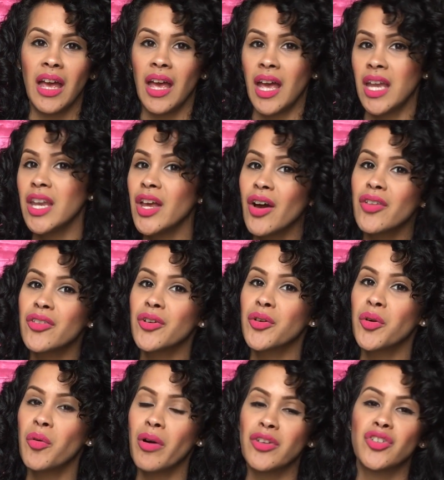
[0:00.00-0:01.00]
any other
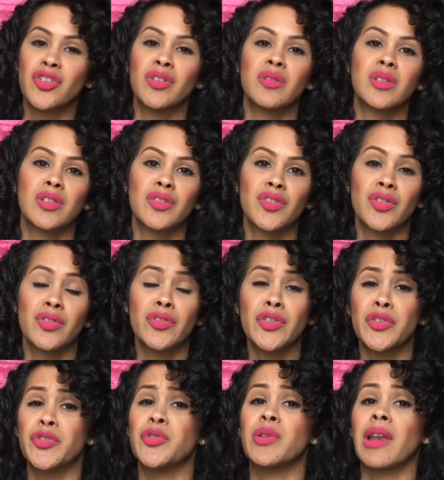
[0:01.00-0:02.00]
questions, concerns,
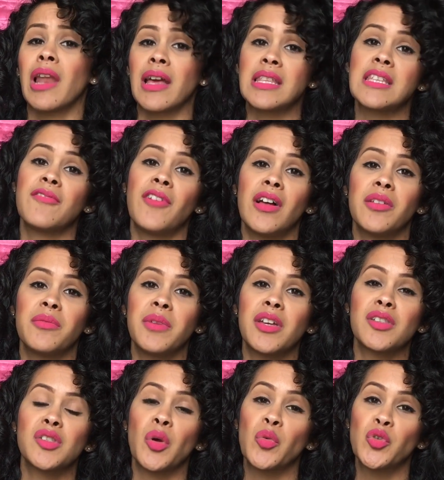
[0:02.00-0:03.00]
or you'd like to follow me
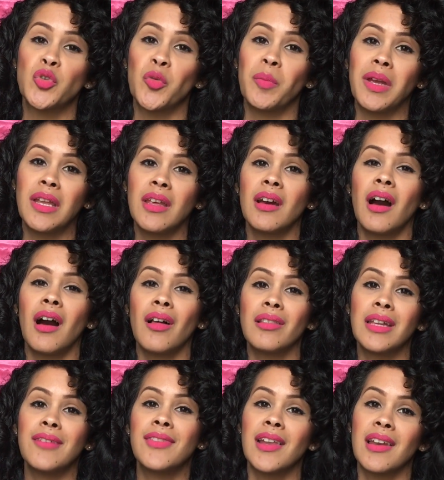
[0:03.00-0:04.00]
on social media, I'll
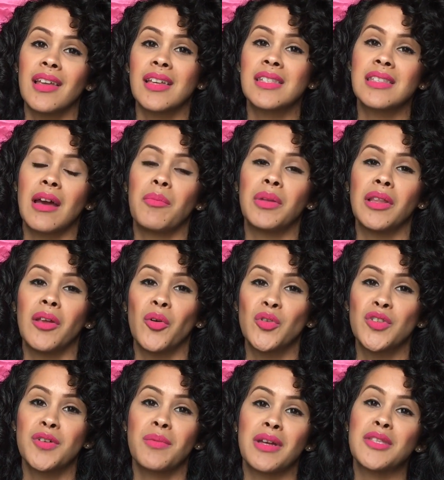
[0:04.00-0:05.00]
leave the links down below
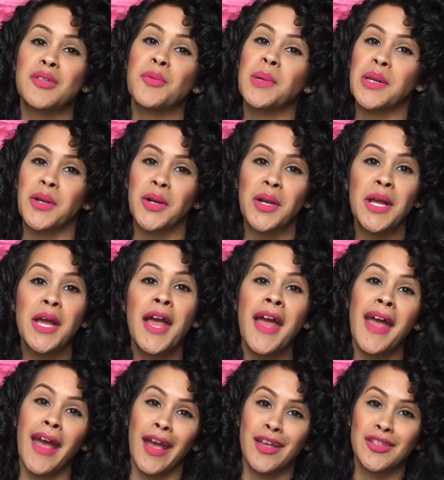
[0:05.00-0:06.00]
to my Twitter,
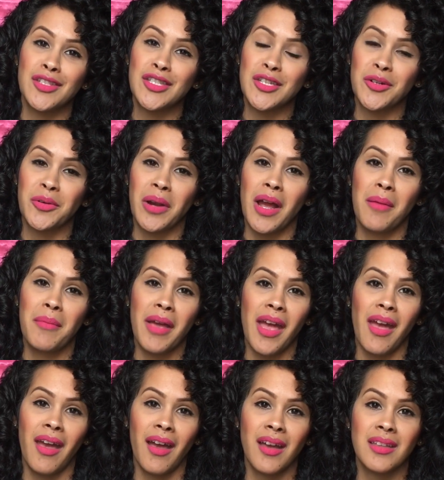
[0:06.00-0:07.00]
Instagram,
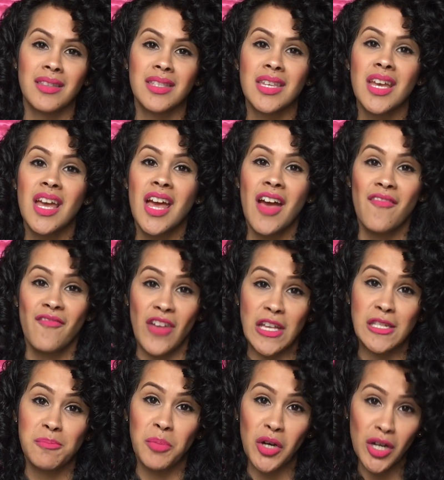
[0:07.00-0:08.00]
and
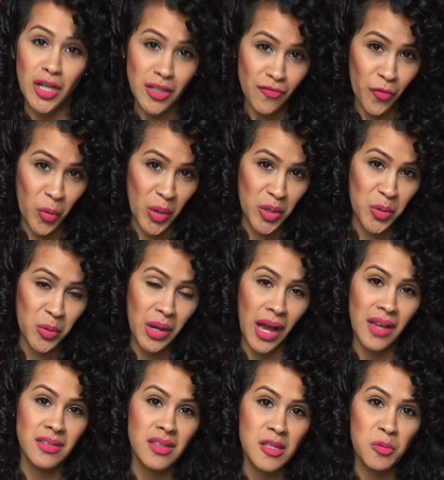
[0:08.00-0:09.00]
Facebook for you
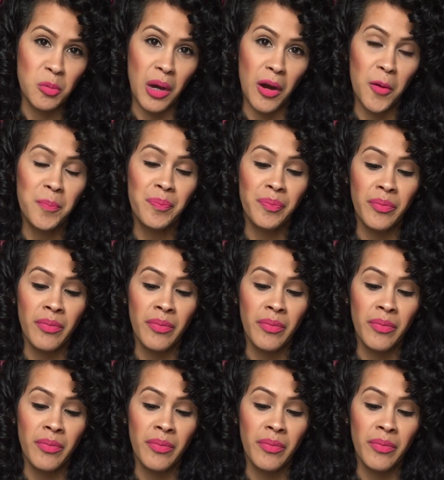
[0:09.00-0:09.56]
guys as well.